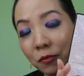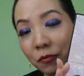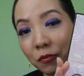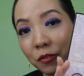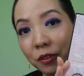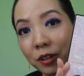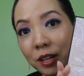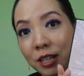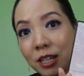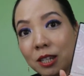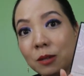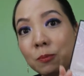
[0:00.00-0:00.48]

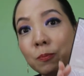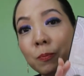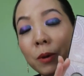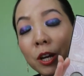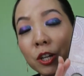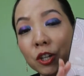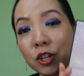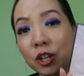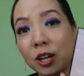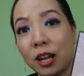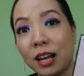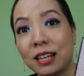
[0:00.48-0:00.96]
Phoenix
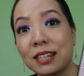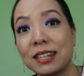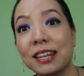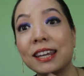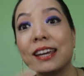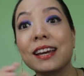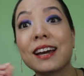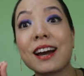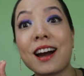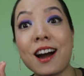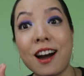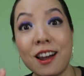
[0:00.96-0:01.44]
specializes
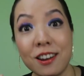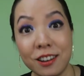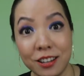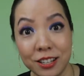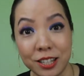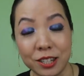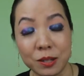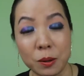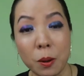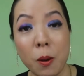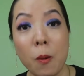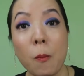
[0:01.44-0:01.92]
in
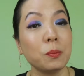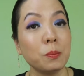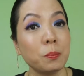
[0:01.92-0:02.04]
colors.